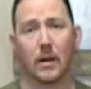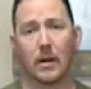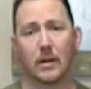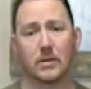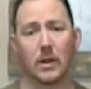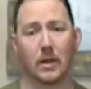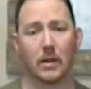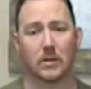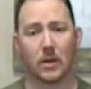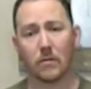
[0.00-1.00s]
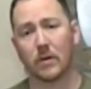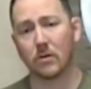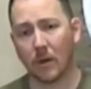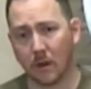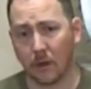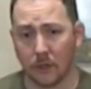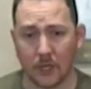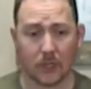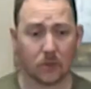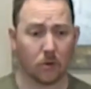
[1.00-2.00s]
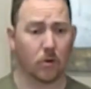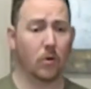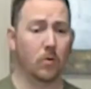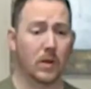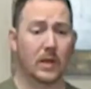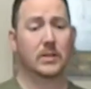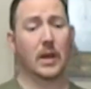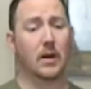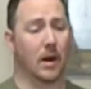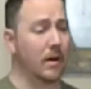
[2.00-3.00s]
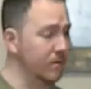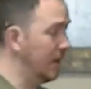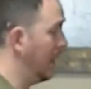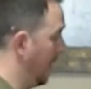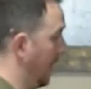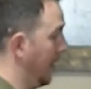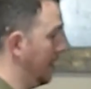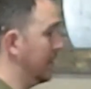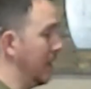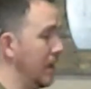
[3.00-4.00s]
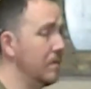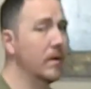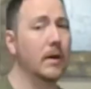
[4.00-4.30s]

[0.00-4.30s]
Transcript: It's not like he's going to reach around on your chest or you take it off and hand it to him.